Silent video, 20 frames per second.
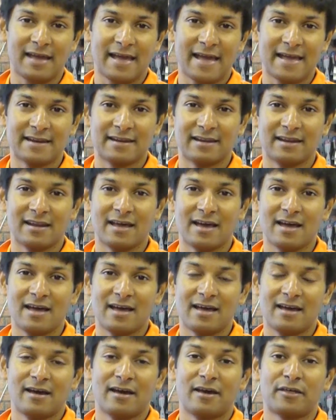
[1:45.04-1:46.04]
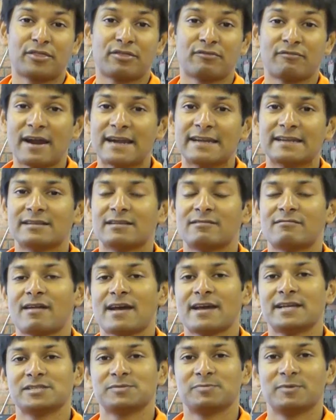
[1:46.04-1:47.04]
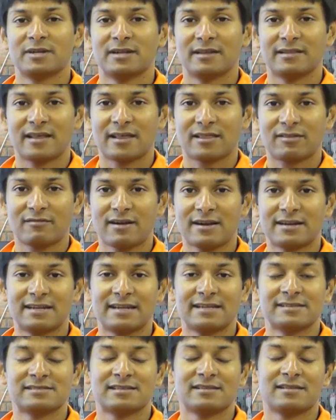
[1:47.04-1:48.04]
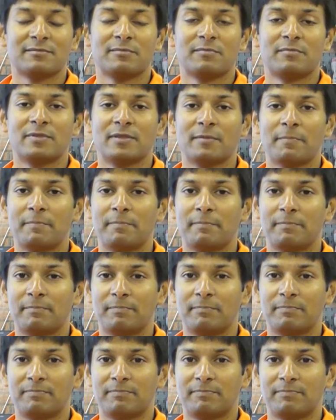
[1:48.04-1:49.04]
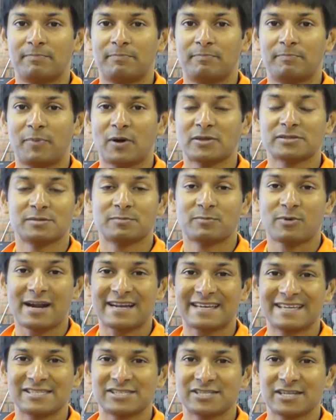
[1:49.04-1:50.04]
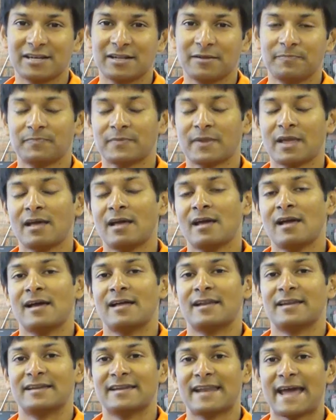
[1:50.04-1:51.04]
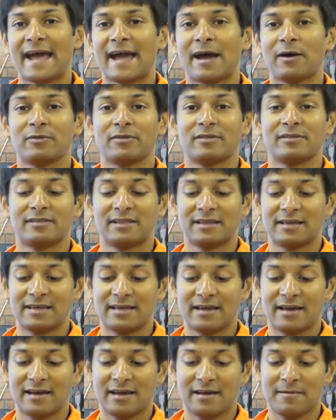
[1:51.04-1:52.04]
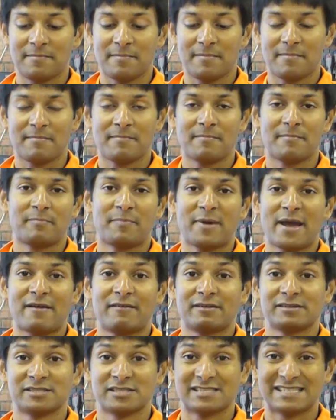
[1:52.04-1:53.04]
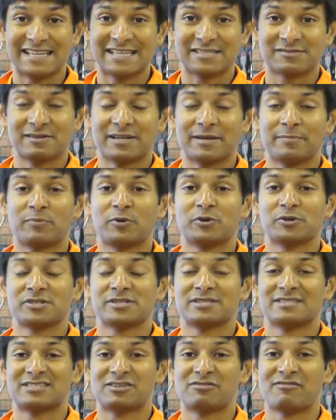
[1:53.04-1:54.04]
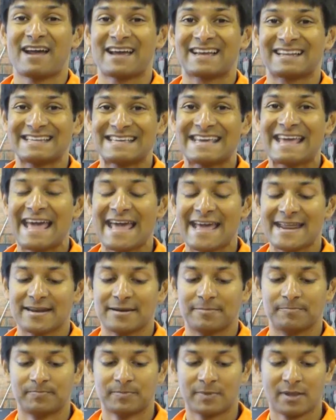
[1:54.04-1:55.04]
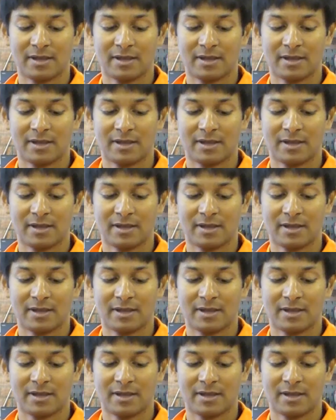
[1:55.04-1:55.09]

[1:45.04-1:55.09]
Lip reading: in a threaded arrangement and they threaded into the bottom bracket shell, now the bearings just literally push directly in.